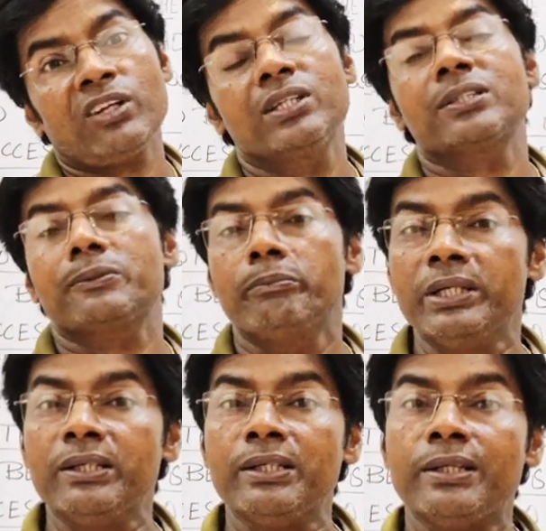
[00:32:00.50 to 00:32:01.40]
This
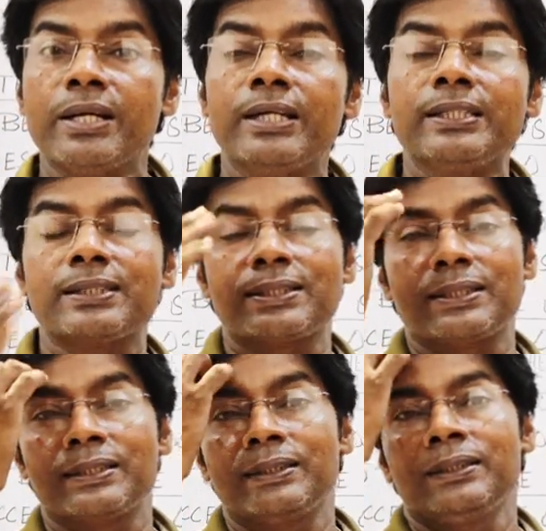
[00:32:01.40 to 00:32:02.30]
bird
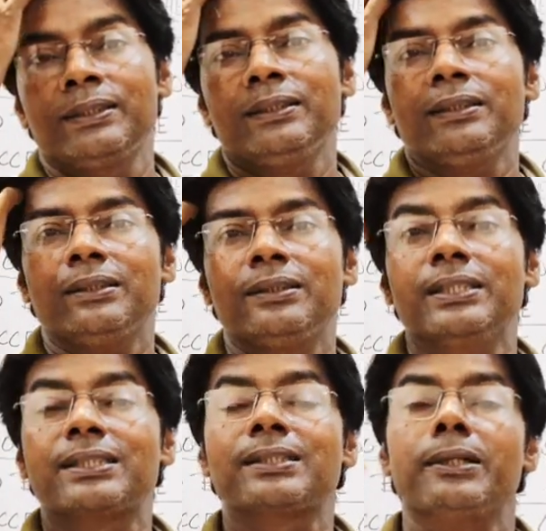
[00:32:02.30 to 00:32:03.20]
is
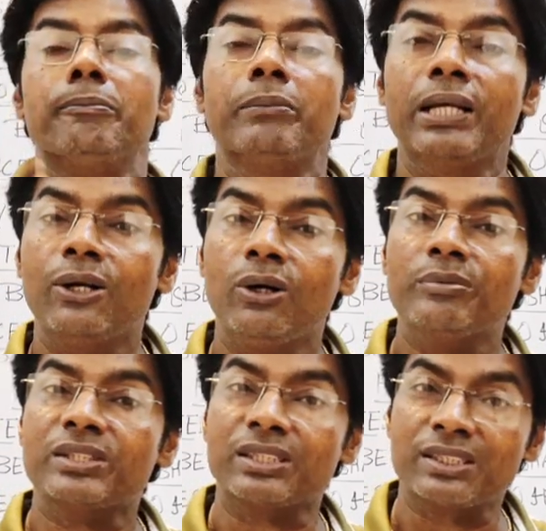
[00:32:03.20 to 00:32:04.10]
the symbol
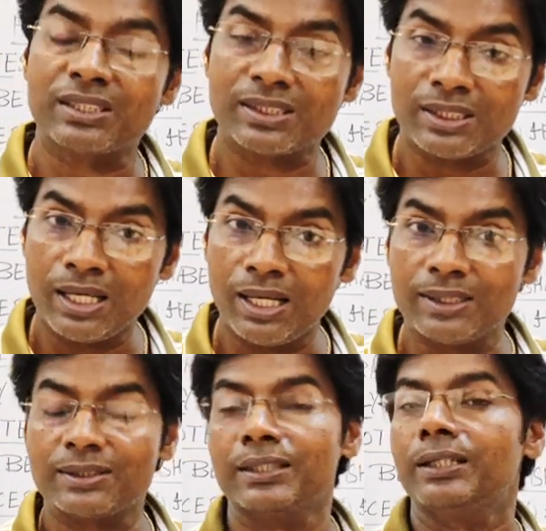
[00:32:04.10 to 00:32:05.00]
of
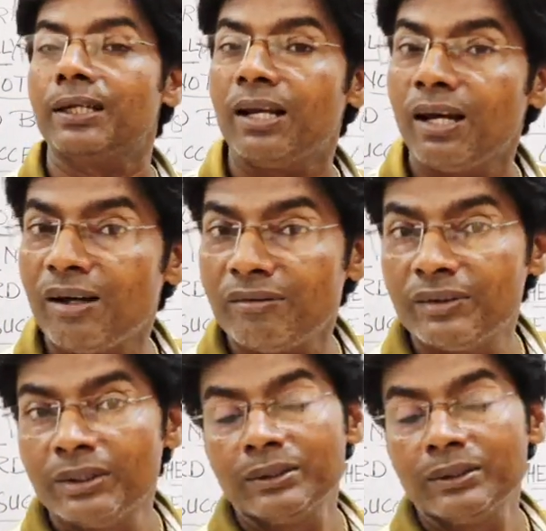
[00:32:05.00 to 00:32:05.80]
success in love,